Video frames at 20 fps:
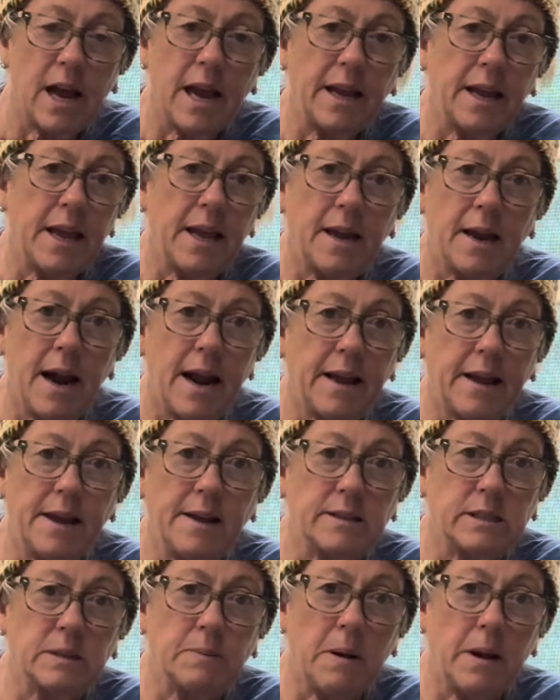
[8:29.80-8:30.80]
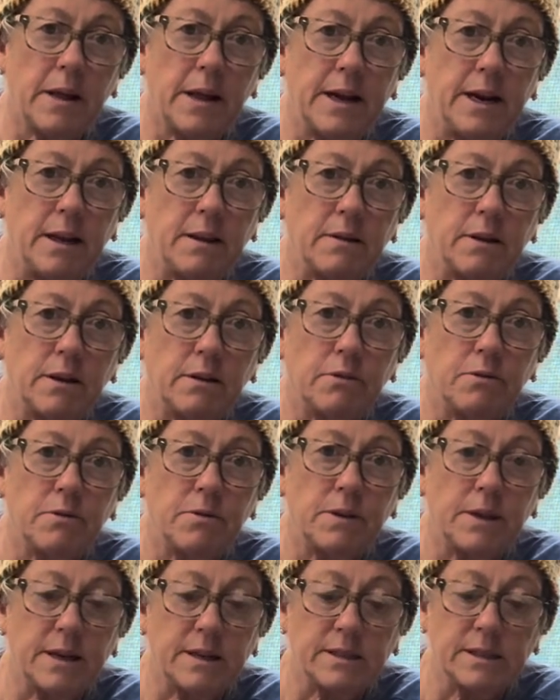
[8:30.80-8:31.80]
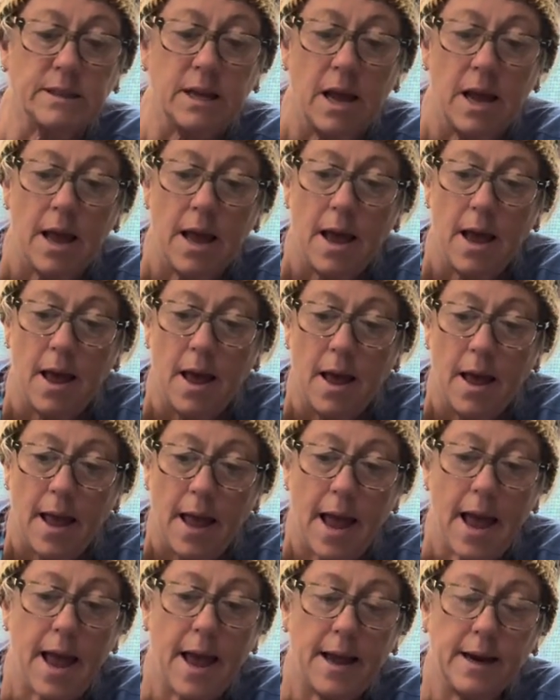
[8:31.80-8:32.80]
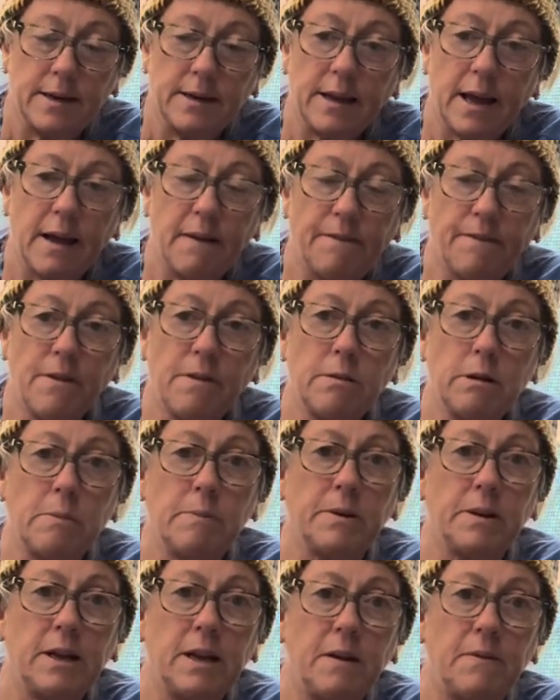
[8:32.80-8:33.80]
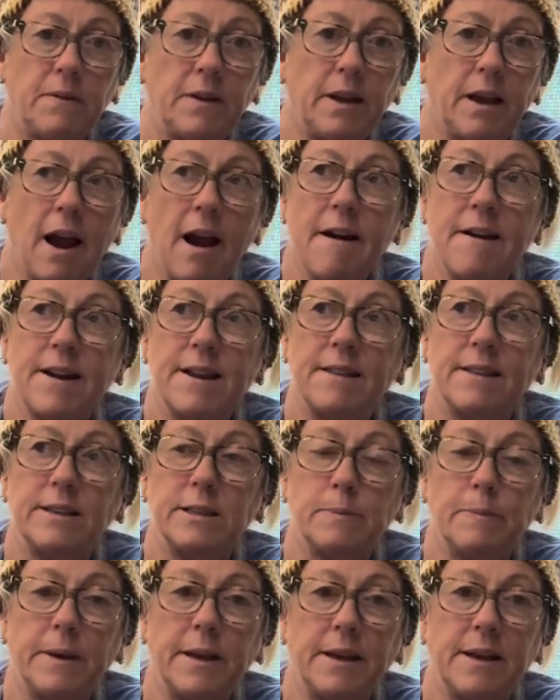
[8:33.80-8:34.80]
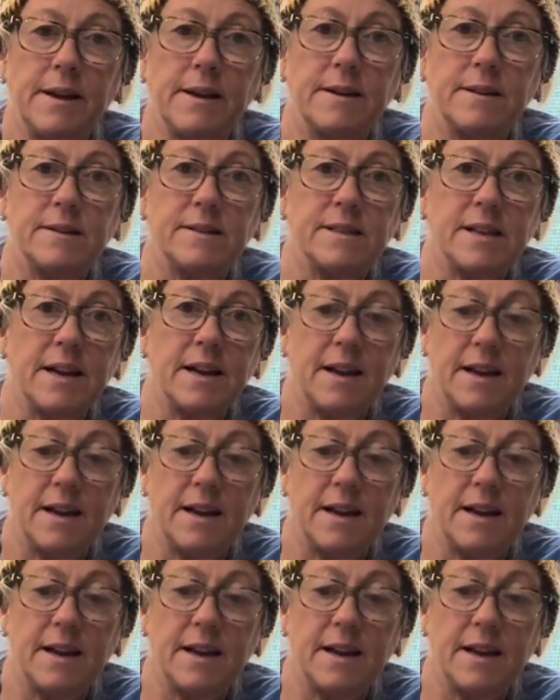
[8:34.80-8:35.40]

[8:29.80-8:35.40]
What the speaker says: I can't smell anything through this. And I firmly believe in carrying these because